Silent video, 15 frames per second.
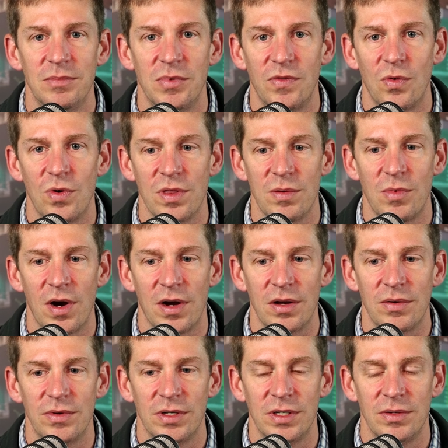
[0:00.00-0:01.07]
before the market
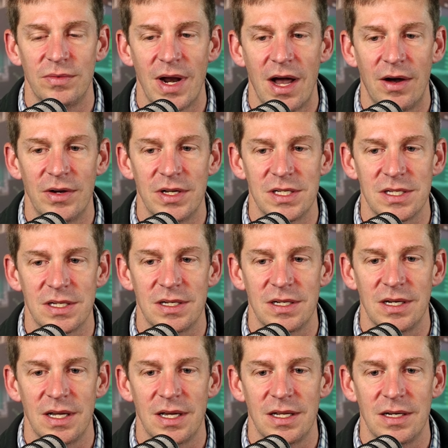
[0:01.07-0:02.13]
really rallies
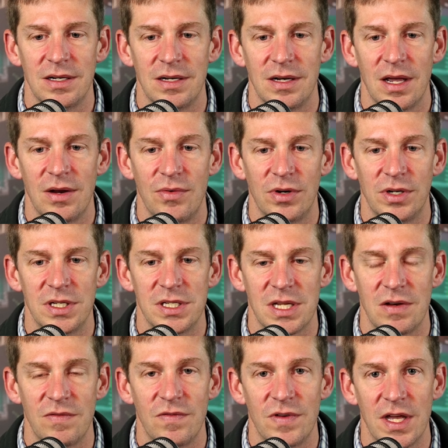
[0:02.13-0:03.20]
and and and really is
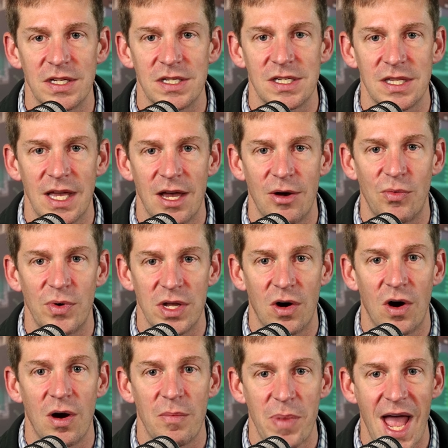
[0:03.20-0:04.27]
convinced that we
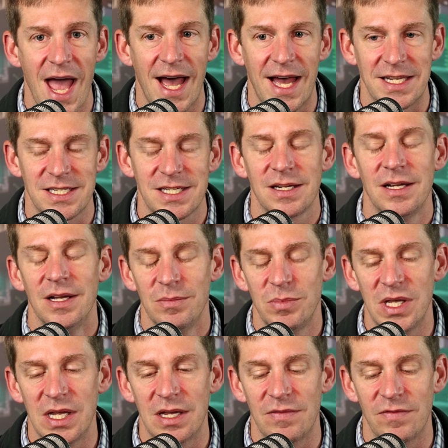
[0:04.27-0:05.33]
are past
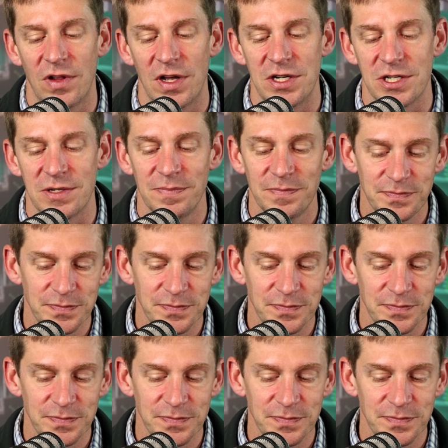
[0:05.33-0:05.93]
peak inflation.